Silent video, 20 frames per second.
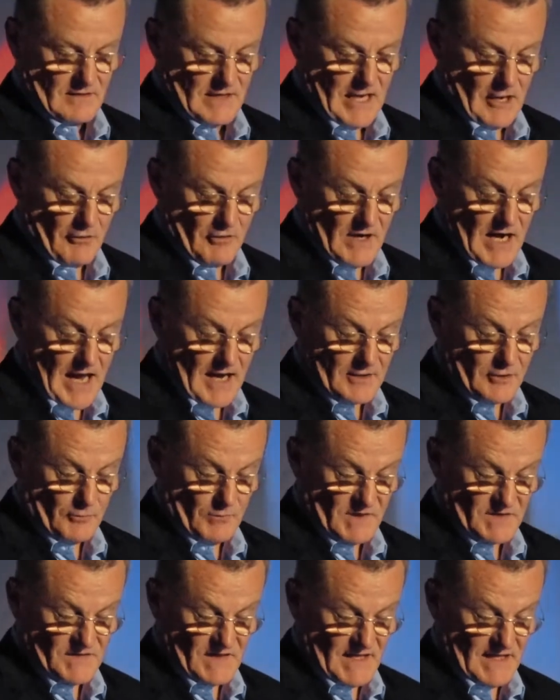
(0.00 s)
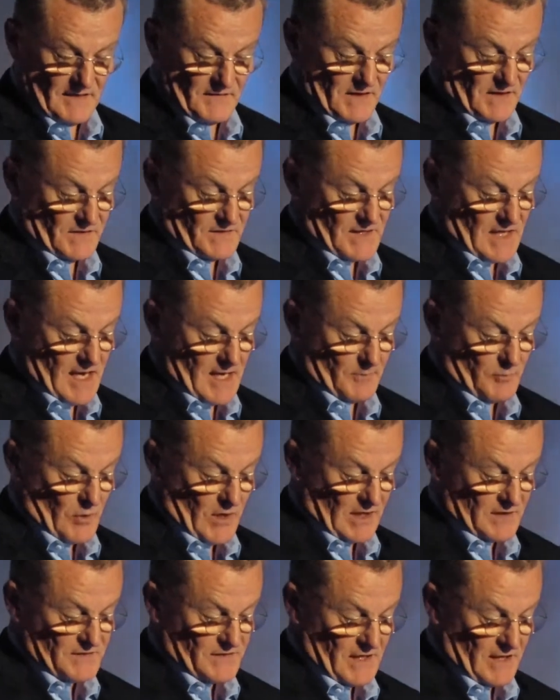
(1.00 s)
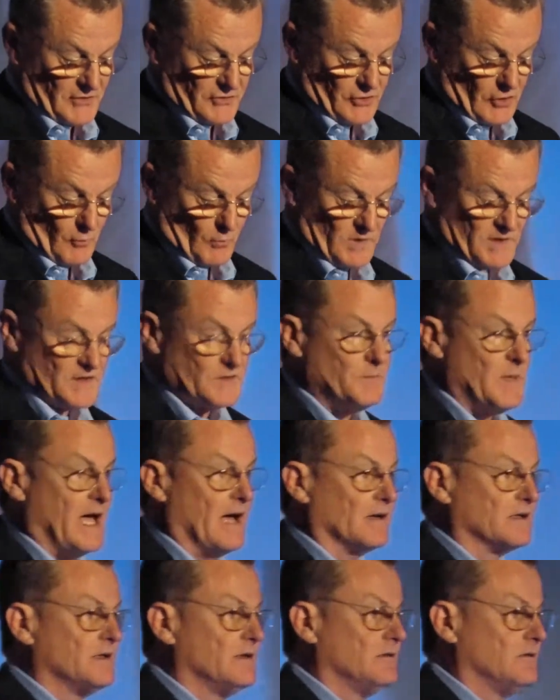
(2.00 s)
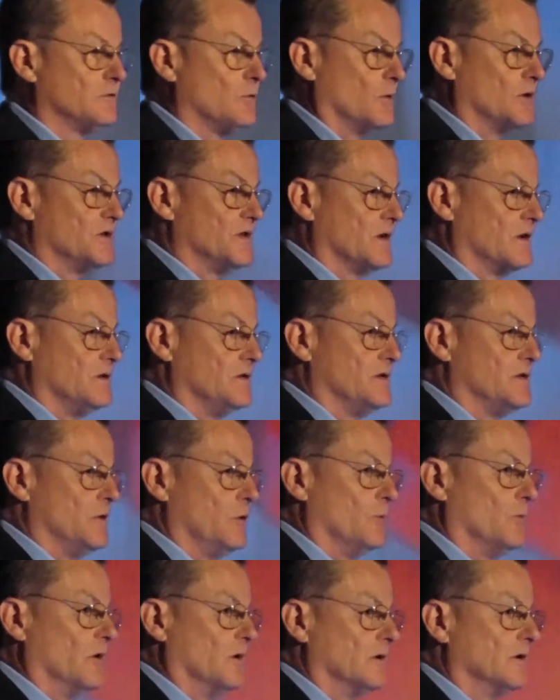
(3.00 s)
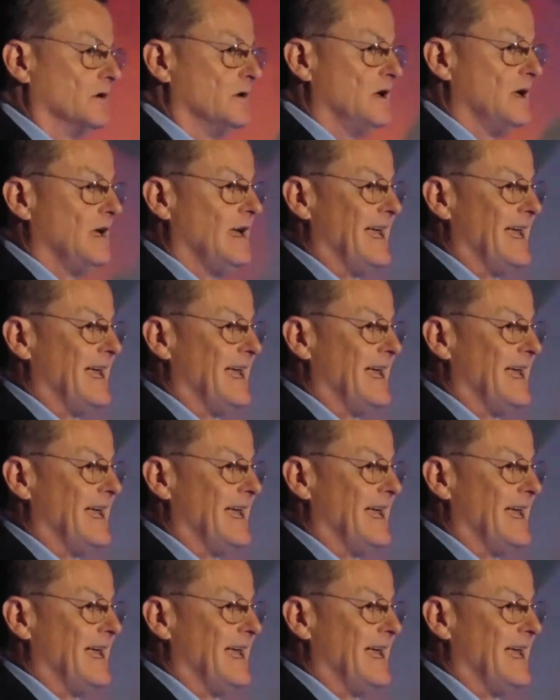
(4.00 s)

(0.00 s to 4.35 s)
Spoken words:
Care and accuracy in the design process show respect towards the consumer.